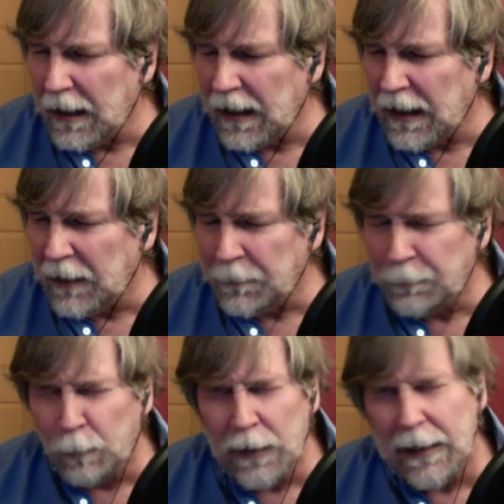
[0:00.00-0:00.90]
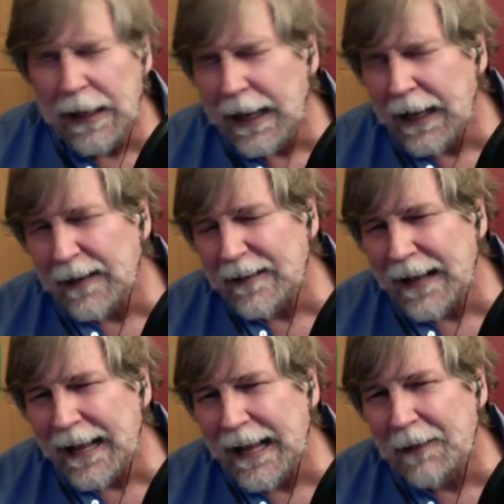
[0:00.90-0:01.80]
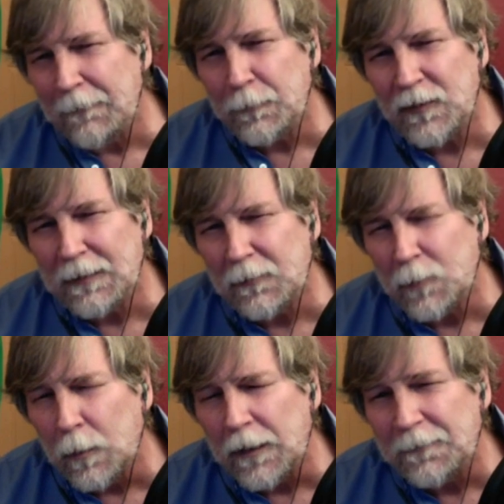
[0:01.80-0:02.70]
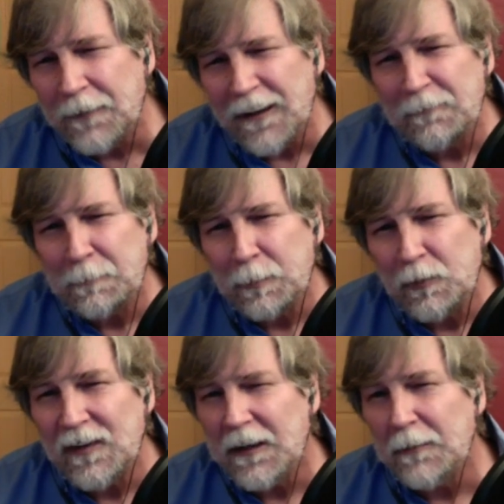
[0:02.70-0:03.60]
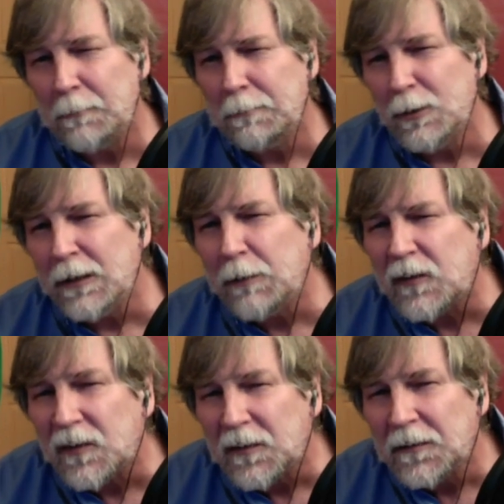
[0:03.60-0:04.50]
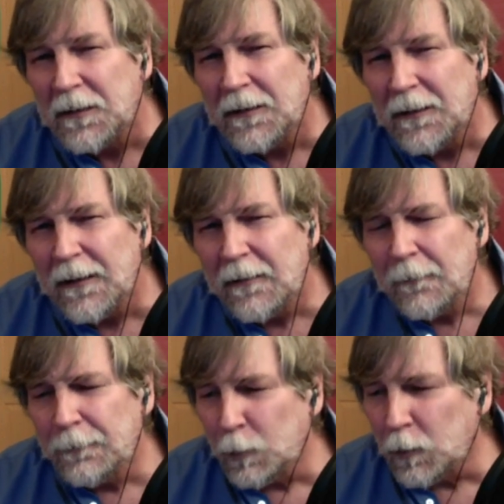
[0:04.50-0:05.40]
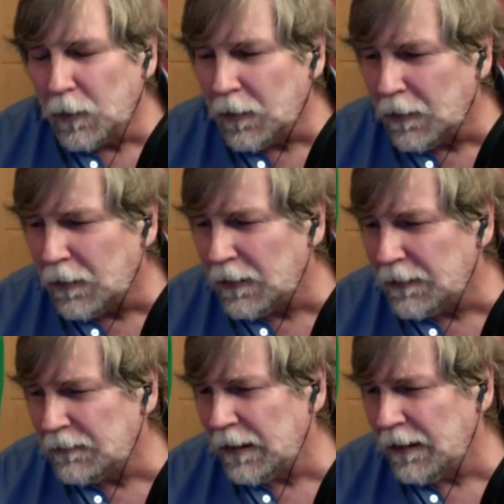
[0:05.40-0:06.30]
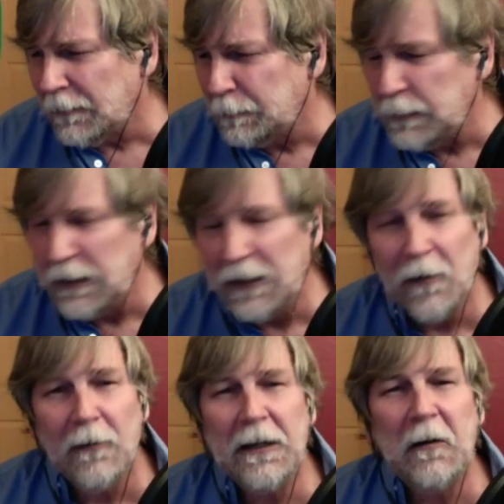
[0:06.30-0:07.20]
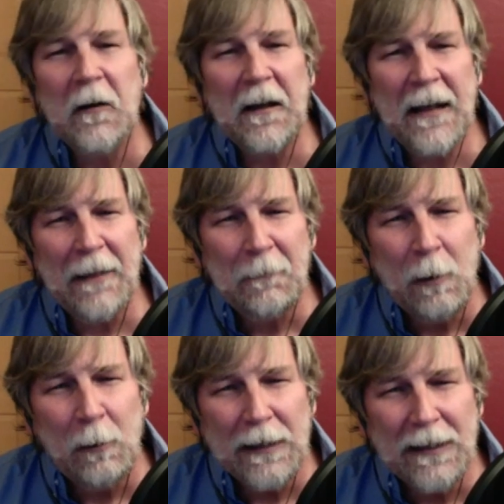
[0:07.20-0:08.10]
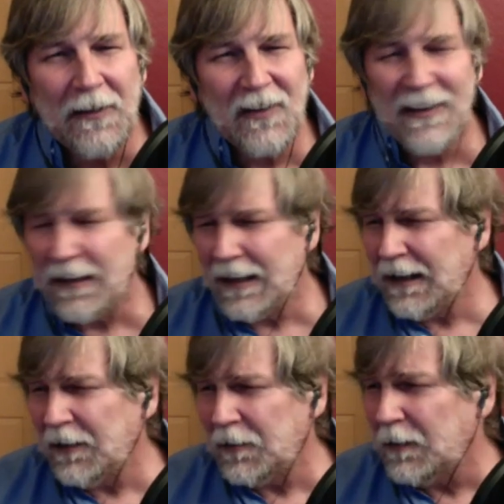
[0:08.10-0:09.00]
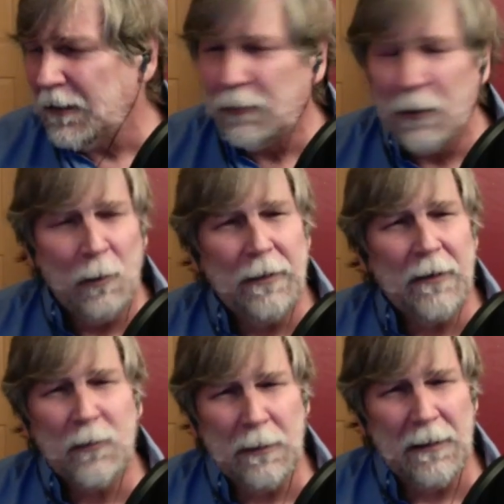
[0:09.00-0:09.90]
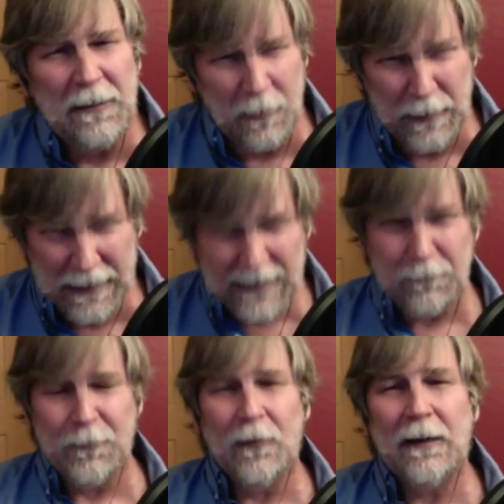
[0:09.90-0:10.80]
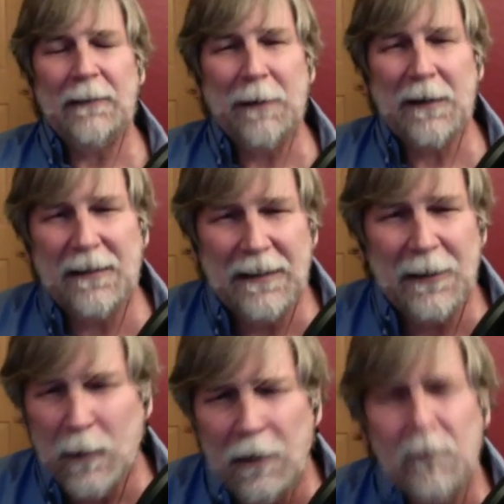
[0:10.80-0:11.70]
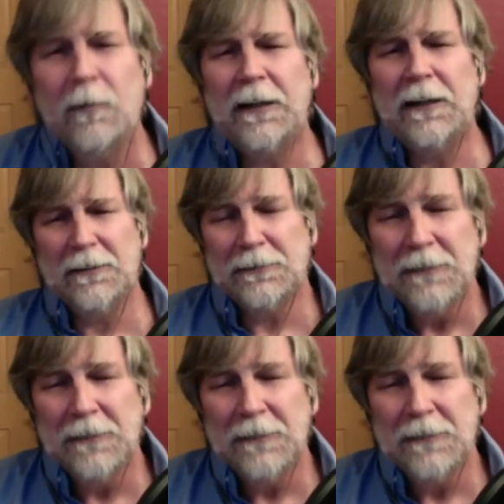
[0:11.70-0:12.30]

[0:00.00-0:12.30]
if we had to have, say, 25% unemployment for a year and a half while we get this thing under control, there's really no need for anybody to go hungry or